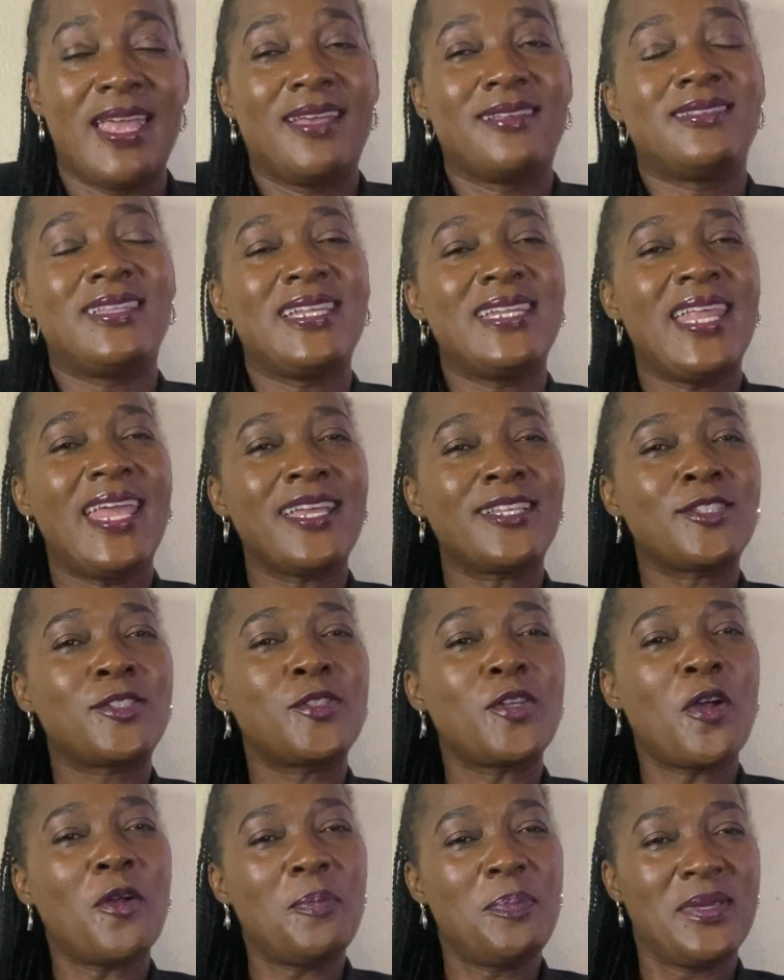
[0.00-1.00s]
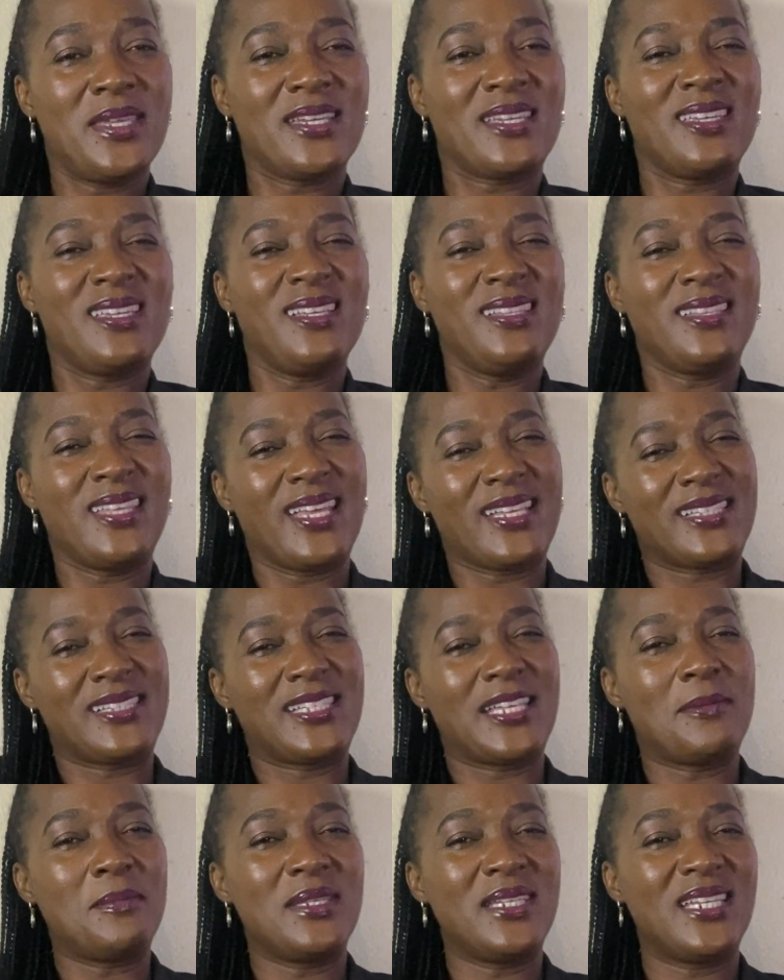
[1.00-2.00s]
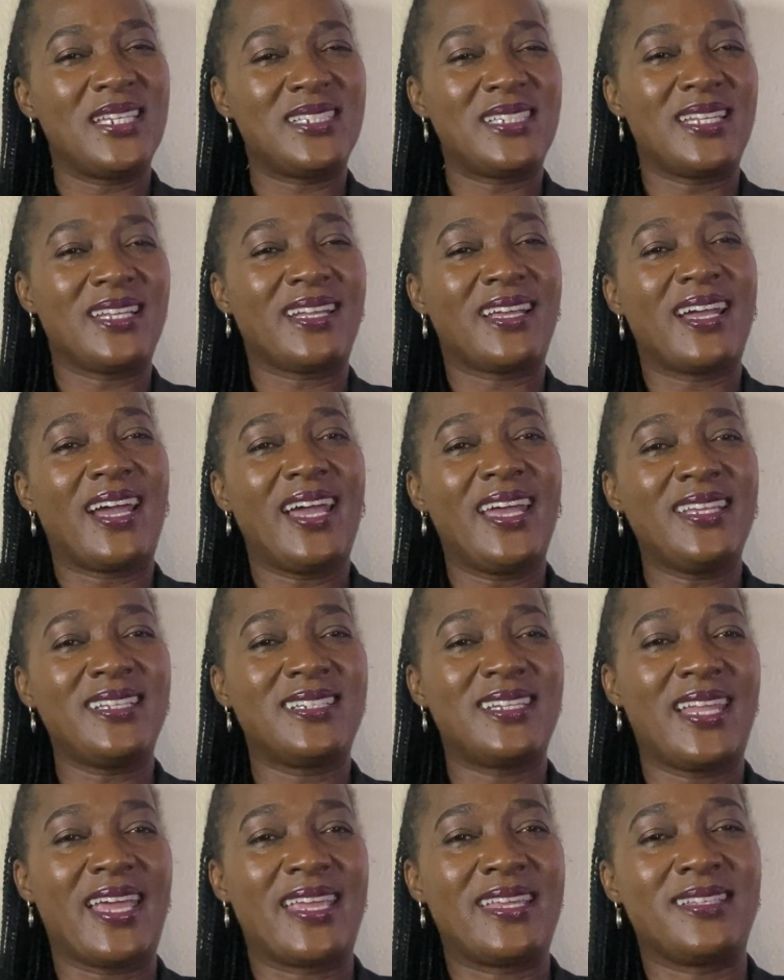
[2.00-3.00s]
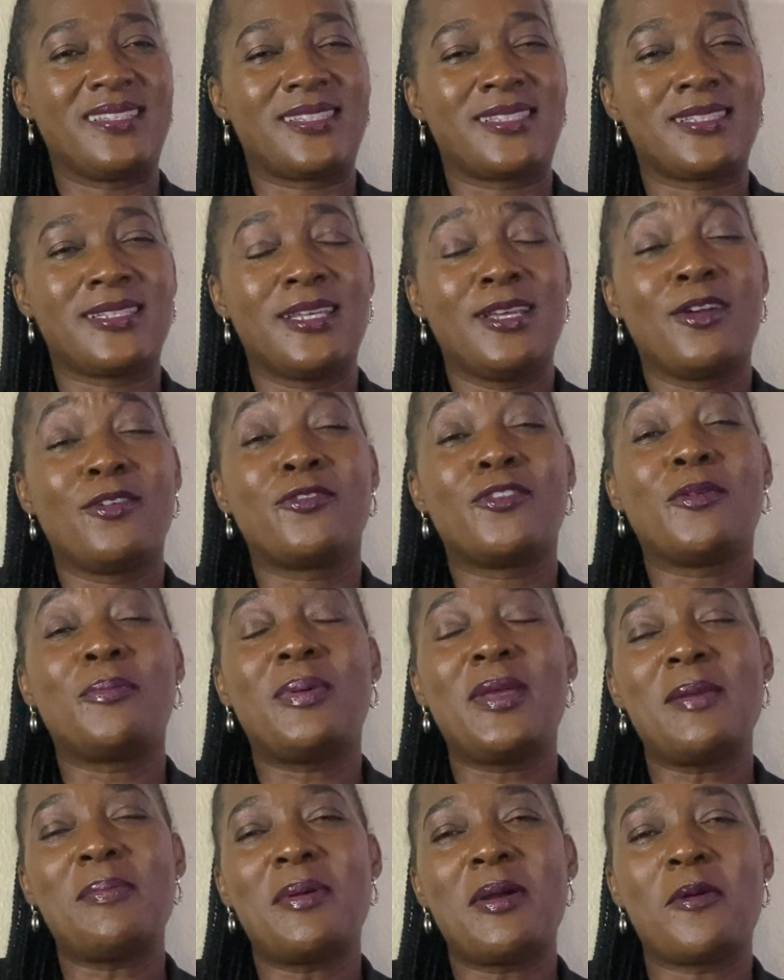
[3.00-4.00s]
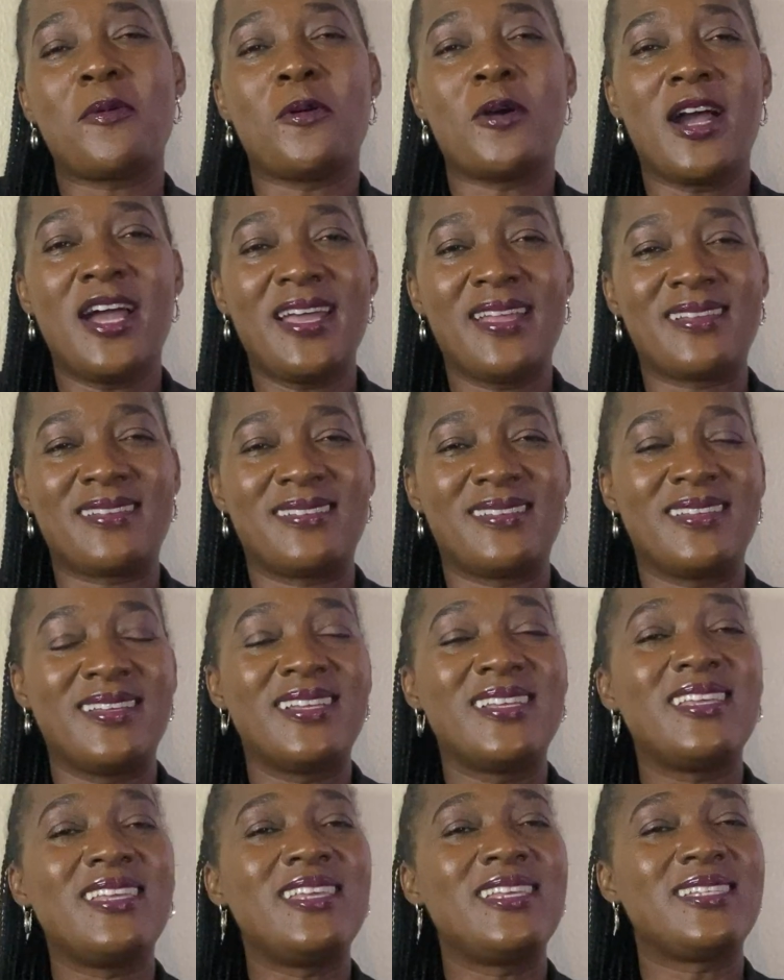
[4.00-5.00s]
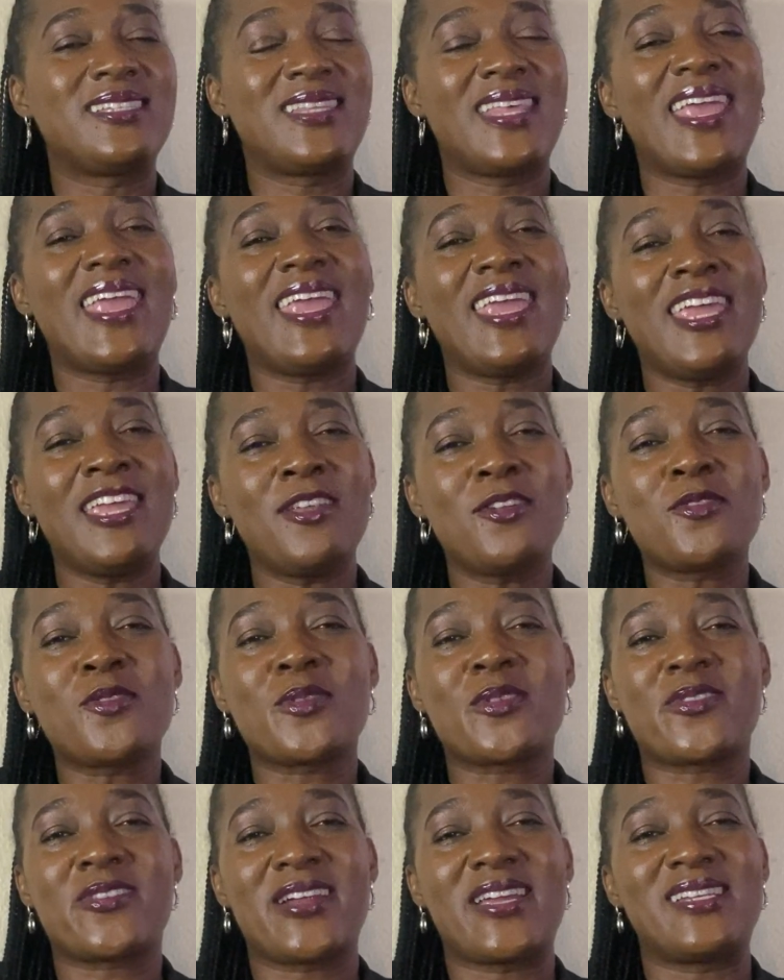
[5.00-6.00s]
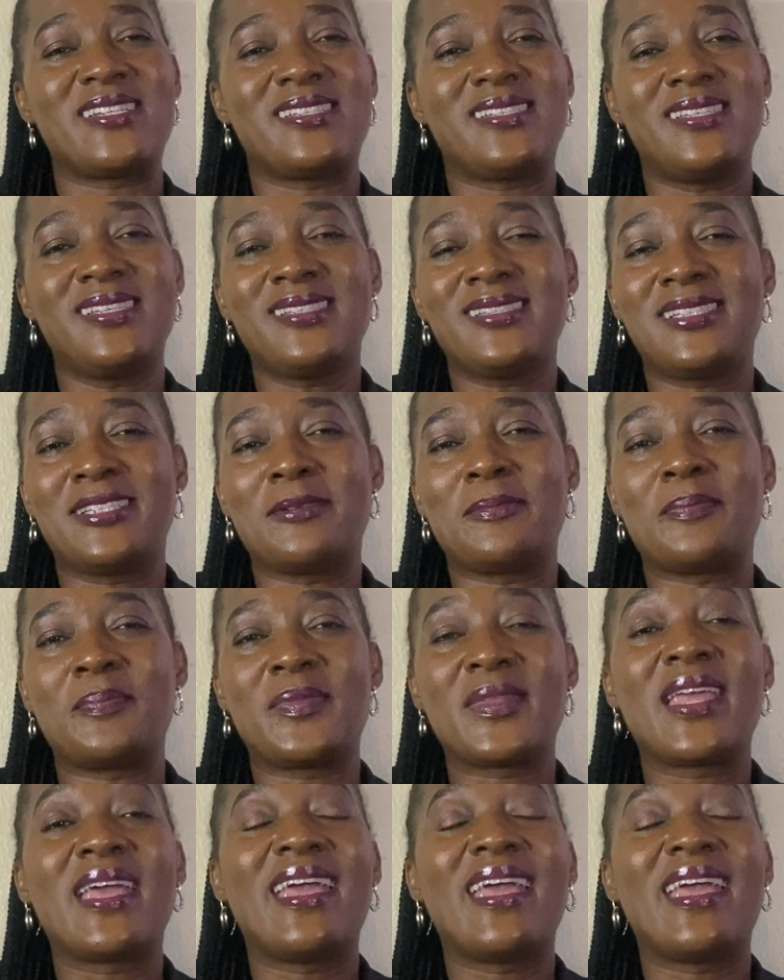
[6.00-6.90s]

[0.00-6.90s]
The next topic in the examination guidelines for paper one is the endocrine system